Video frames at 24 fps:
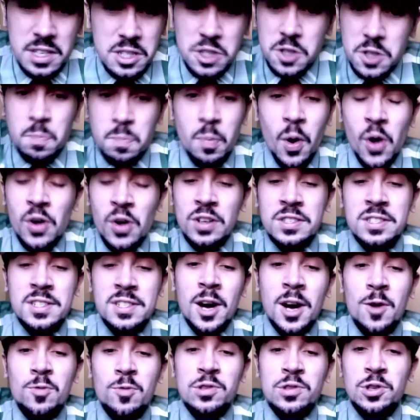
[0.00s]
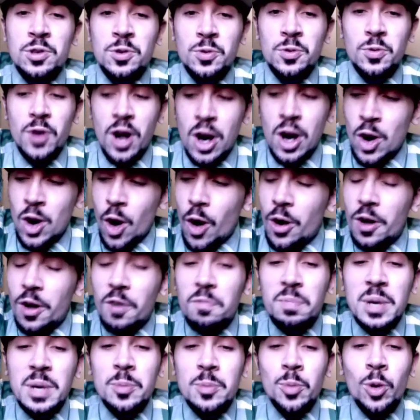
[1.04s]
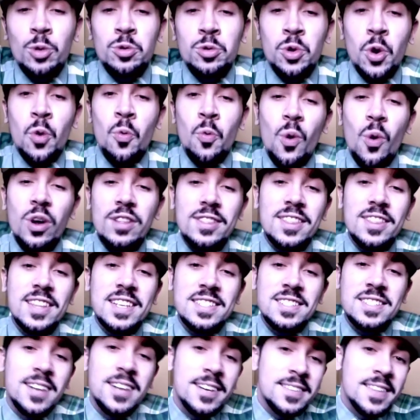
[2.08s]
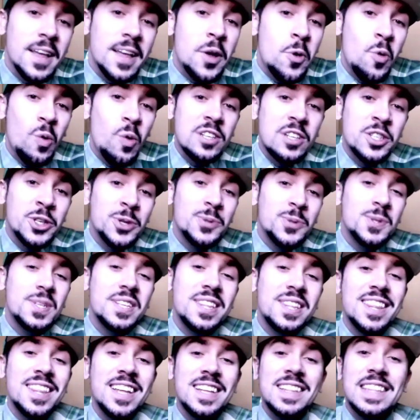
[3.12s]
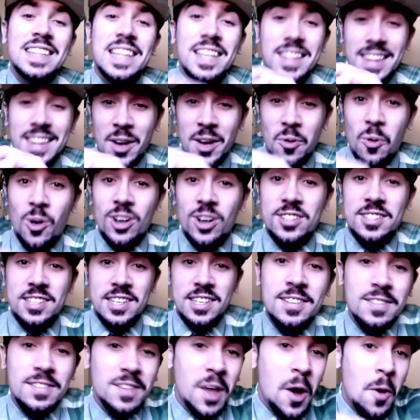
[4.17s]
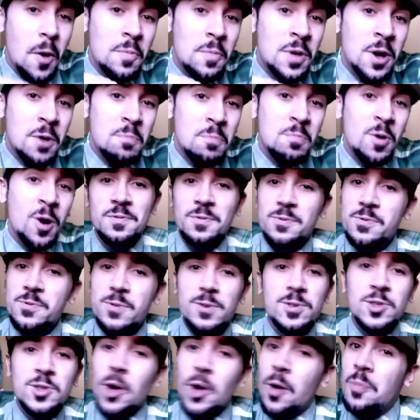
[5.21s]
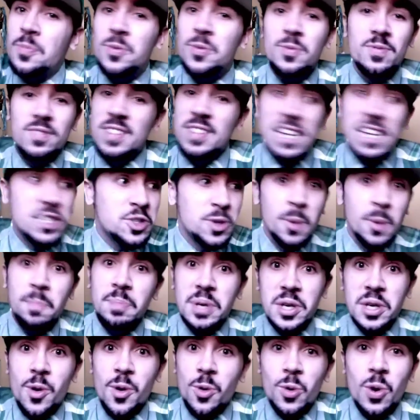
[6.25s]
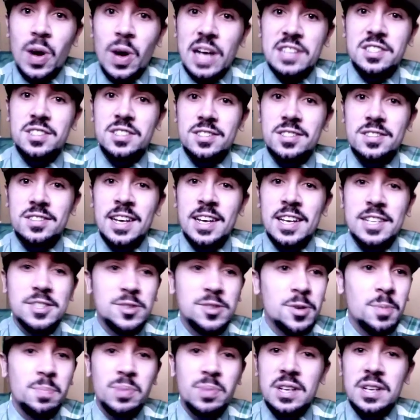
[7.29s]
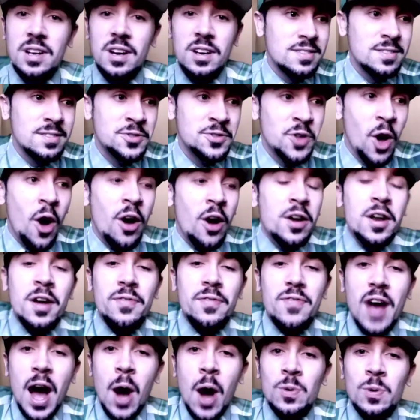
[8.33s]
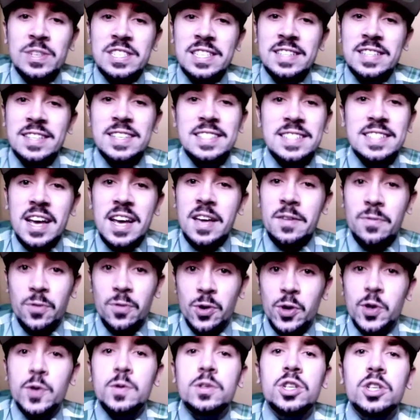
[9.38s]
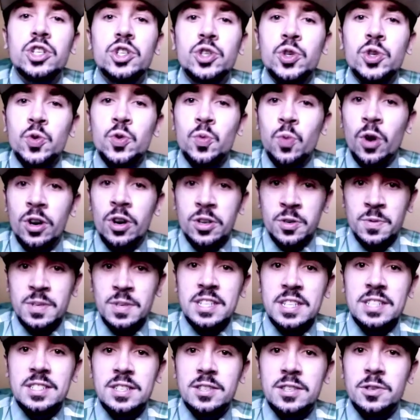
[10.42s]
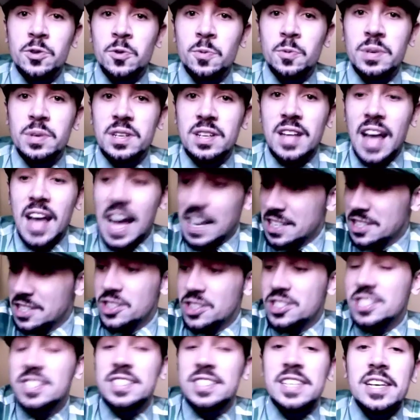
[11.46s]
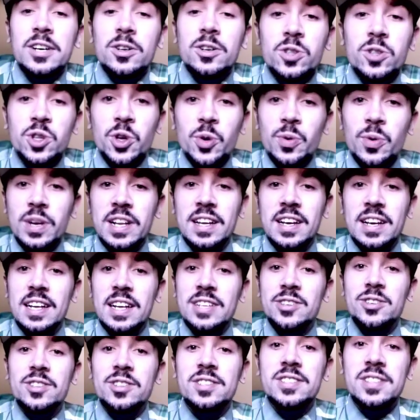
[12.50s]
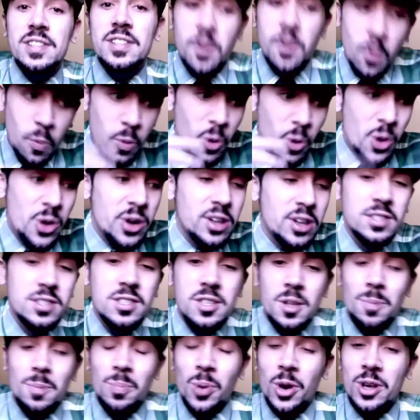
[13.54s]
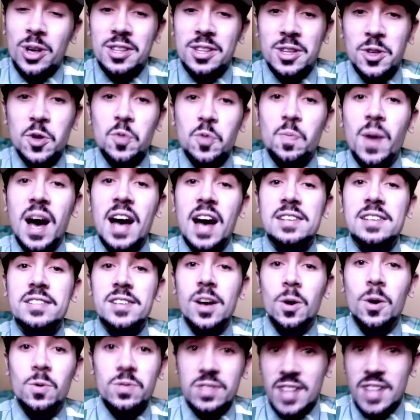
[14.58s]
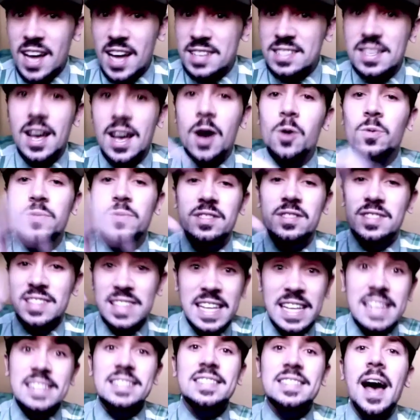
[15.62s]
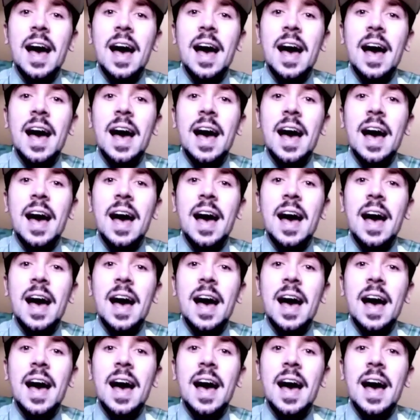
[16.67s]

just boils down to a lot of people don't want this like they want you to think that they want it. Tell me I'm wrong. Full stop. There should be no questions. It should be like not enough hours in the day for you to do what you need to do, and you're still doing it and you're still working to the point that you pass out. That's how this